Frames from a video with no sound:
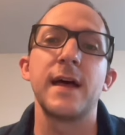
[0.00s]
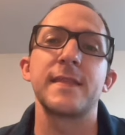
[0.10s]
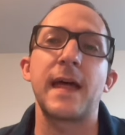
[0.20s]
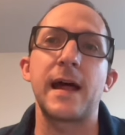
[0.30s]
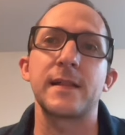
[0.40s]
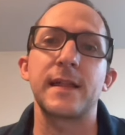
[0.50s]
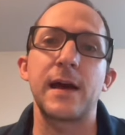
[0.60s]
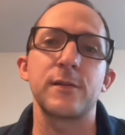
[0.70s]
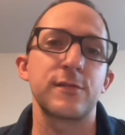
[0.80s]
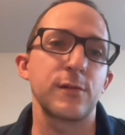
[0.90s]
that
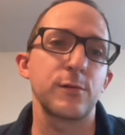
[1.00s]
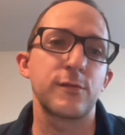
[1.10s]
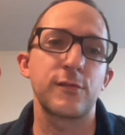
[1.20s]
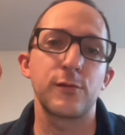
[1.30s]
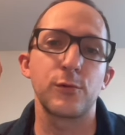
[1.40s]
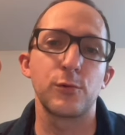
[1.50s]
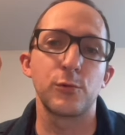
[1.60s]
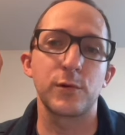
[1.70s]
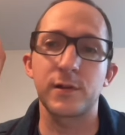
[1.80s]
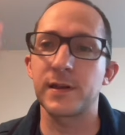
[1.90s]
allows you
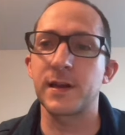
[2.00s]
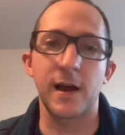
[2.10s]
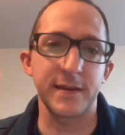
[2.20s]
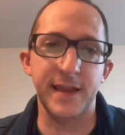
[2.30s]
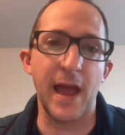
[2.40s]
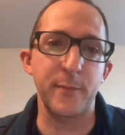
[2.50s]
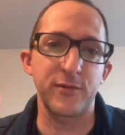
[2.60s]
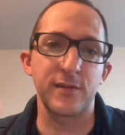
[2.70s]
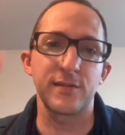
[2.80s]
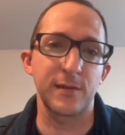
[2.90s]
to click on
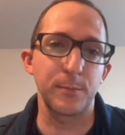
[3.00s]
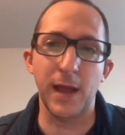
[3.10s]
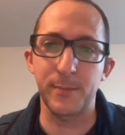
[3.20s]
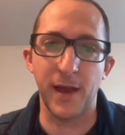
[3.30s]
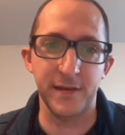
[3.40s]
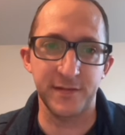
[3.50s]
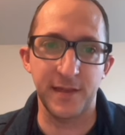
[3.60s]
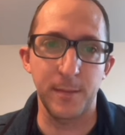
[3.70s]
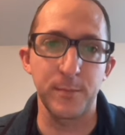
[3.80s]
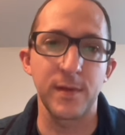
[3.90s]
CAPTCHAs and bypass
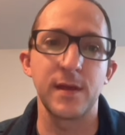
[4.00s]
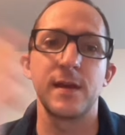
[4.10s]
them.